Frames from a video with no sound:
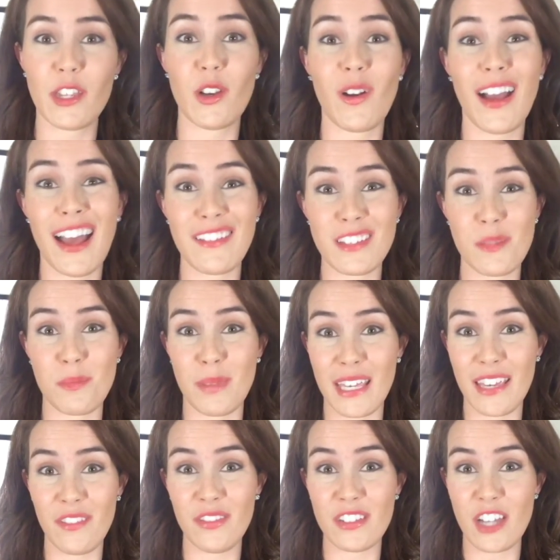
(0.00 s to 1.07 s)
You don't have to
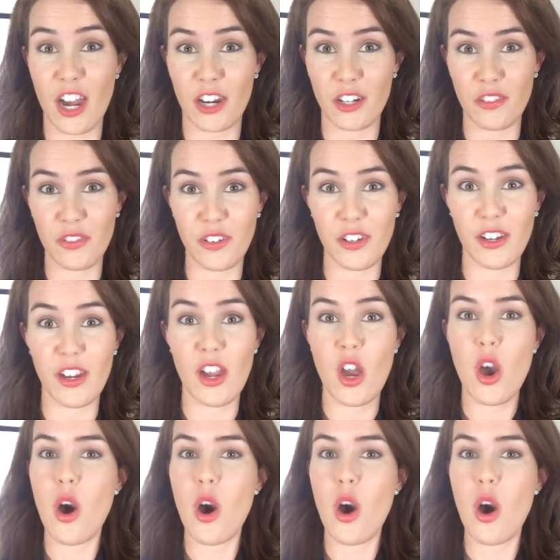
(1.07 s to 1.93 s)
be a photographer